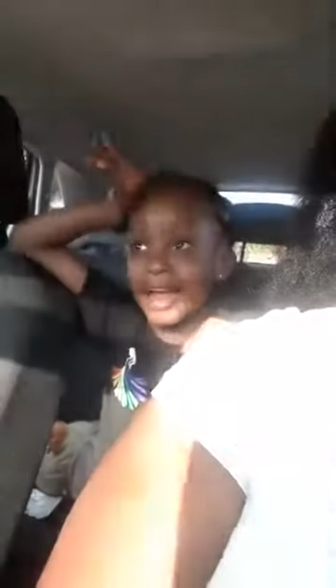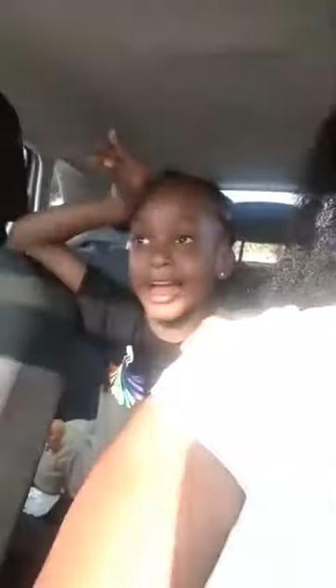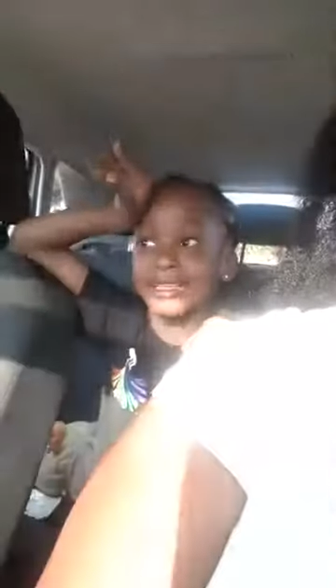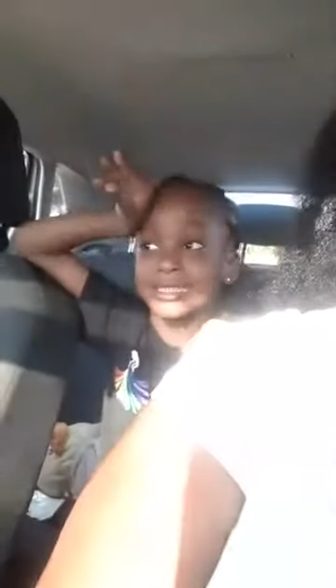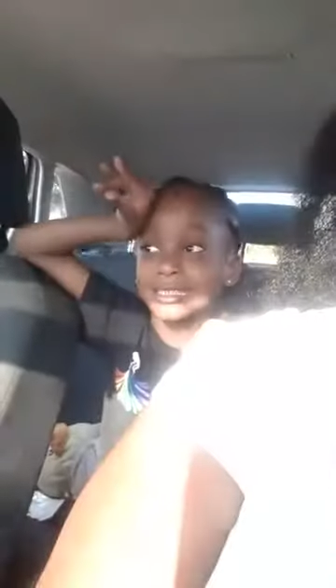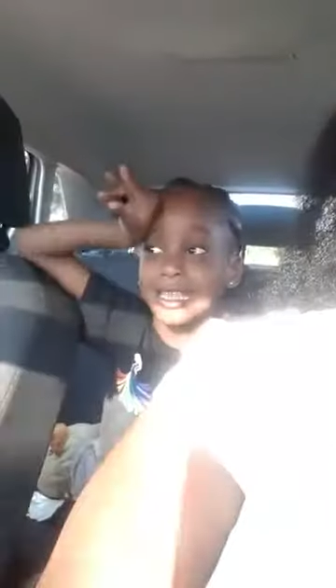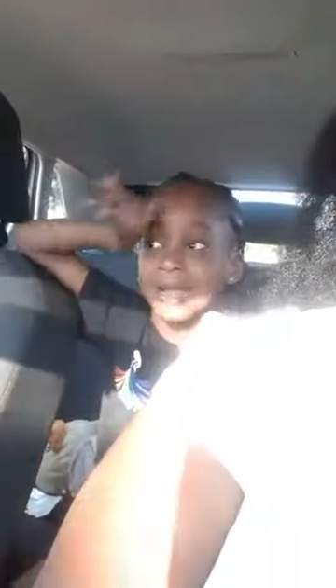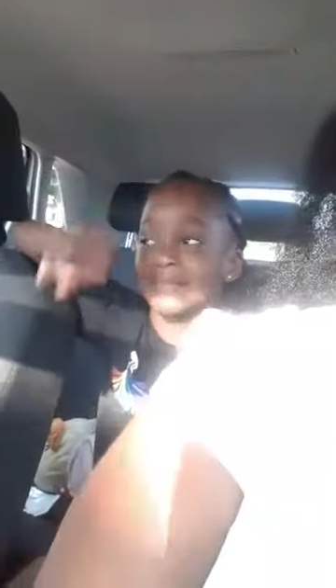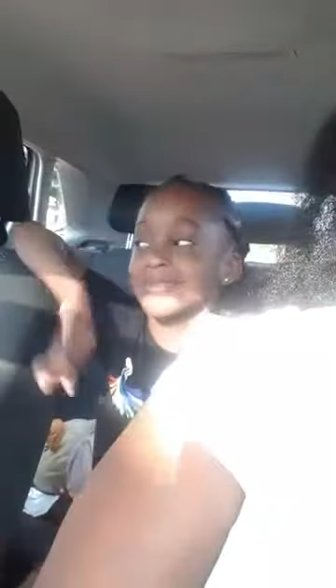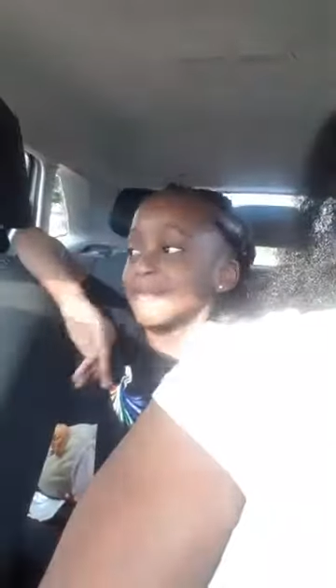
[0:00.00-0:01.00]
I
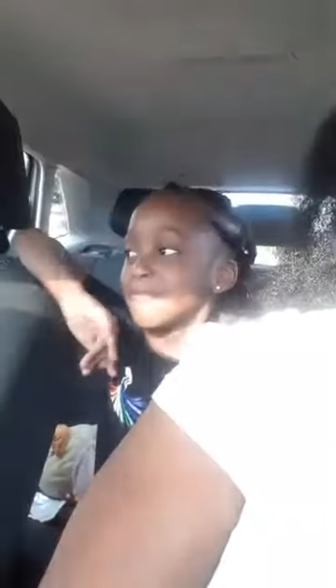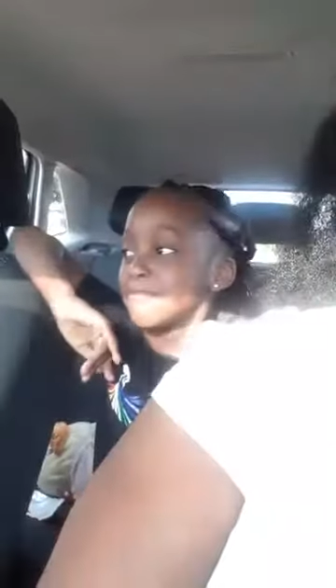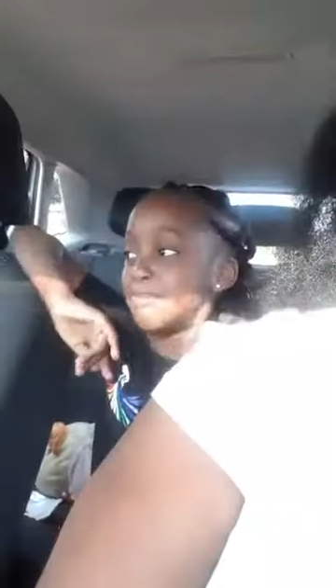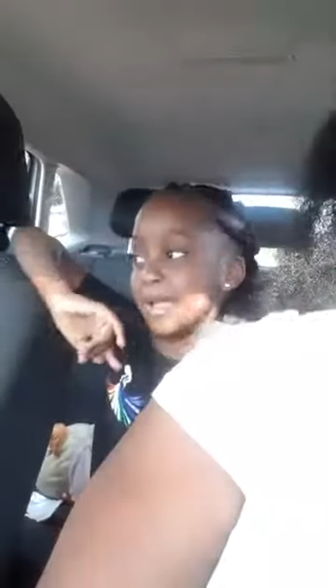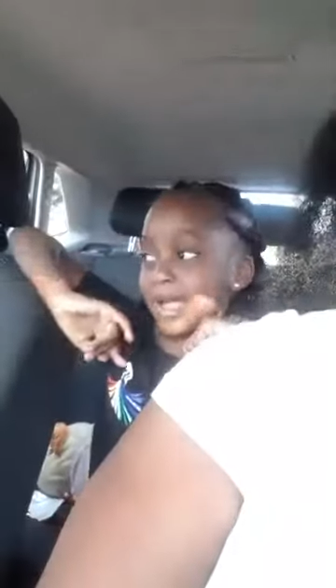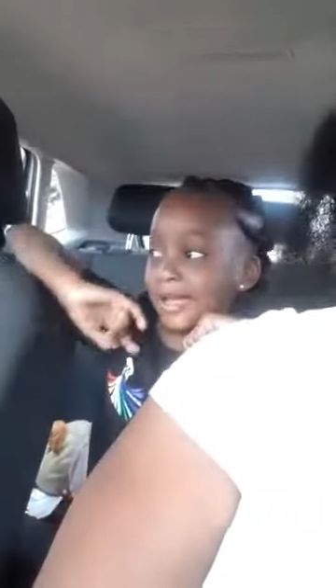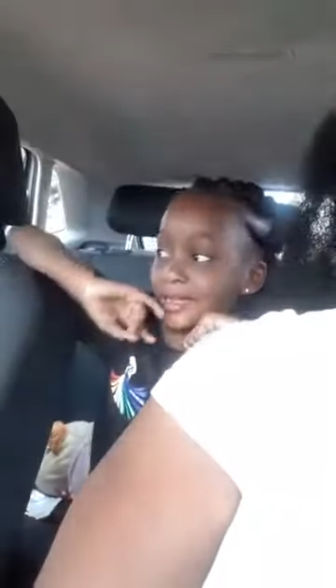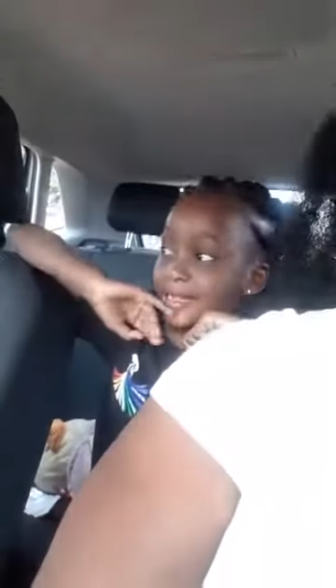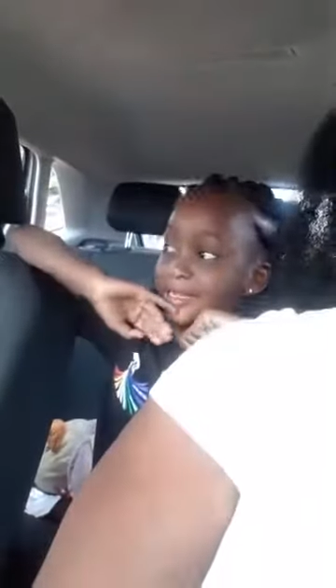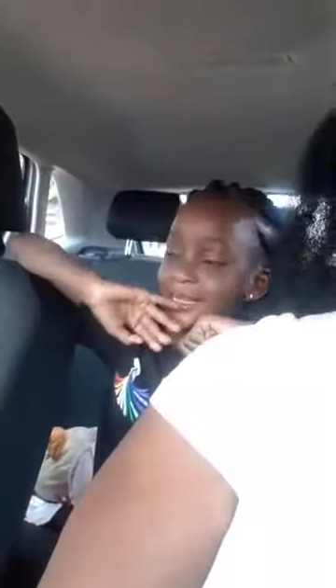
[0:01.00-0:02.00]
slapped him back.
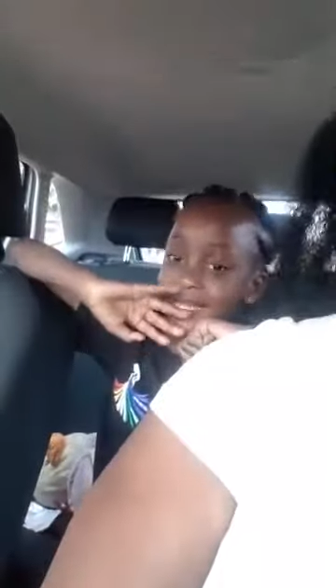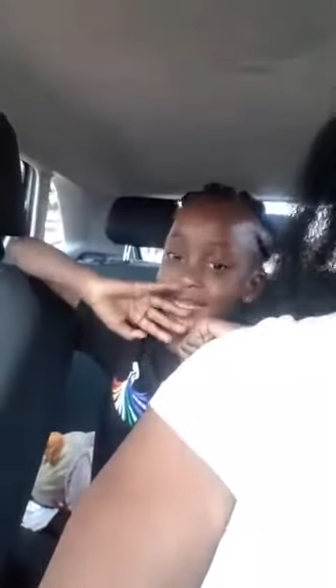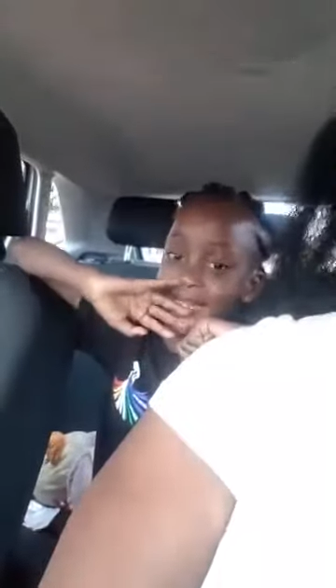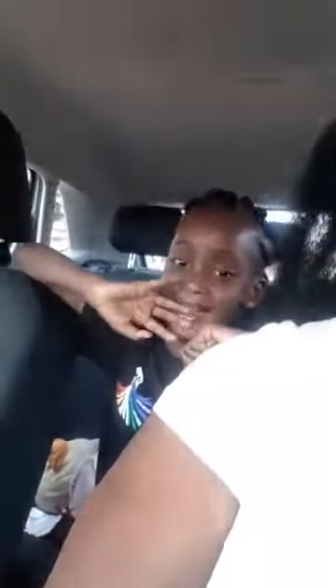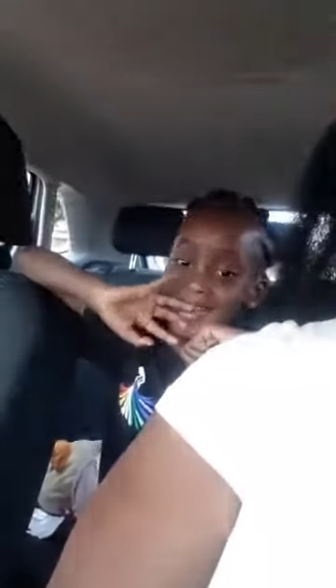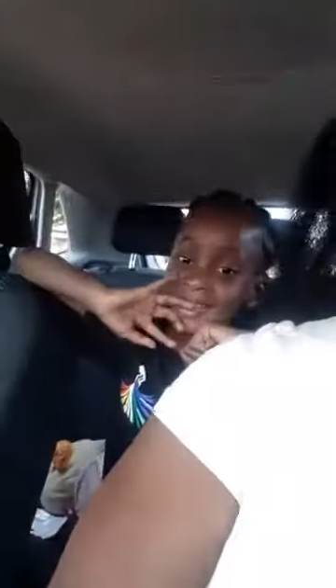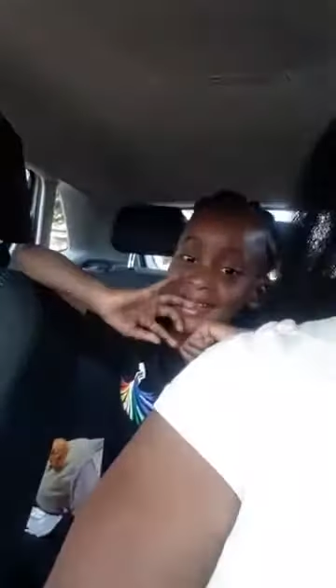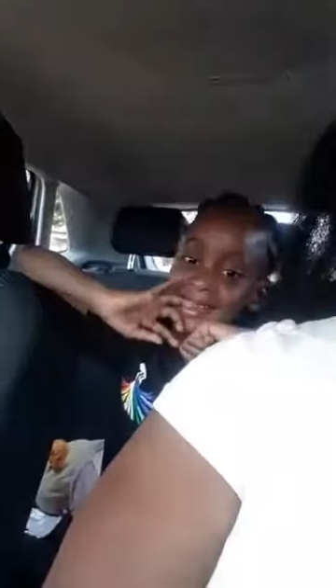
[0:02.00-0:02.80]
Tepang!